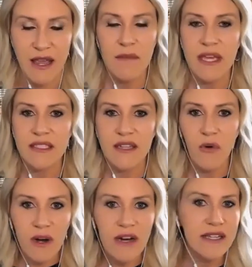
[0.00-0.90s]
because the
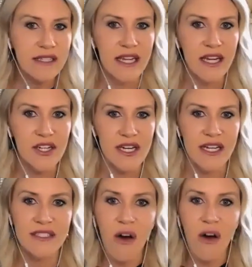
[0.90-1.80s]
organization
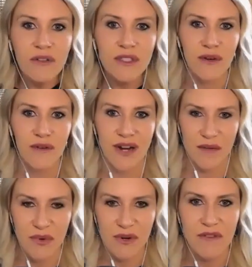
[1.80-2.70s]
has also got to
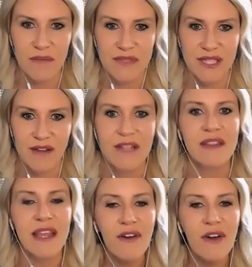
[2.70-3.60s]
prove themselves that
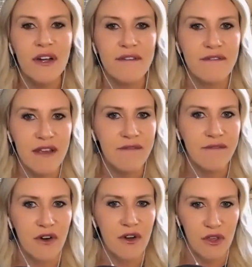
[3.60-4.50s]
they're a good fit
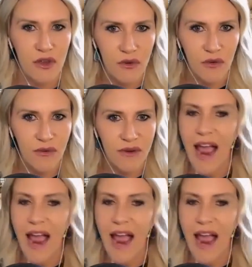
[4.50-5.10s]
for you.